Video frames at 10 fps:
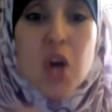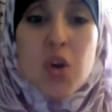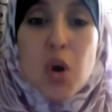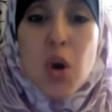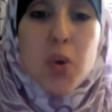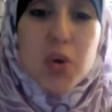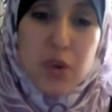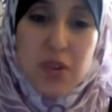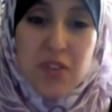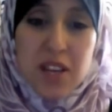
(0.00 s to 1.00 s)
"Go, you
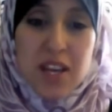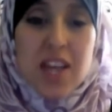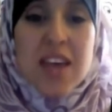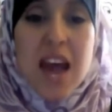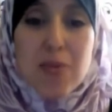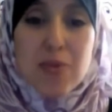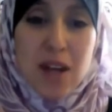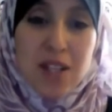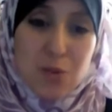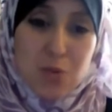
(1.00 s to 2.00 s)
are free, idhabu
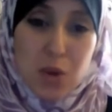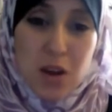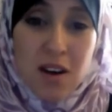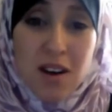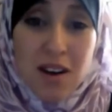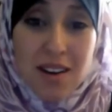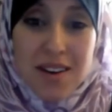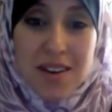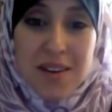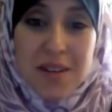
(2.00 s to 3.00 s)
antum tulaqa."
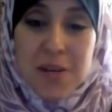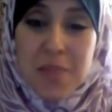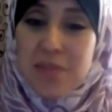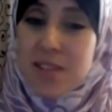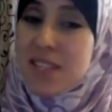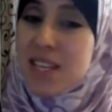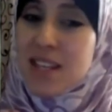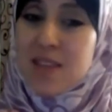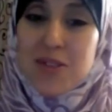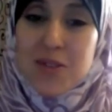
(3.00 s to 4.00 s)
Does He
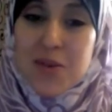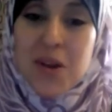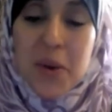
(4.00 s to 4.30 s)
love us or no?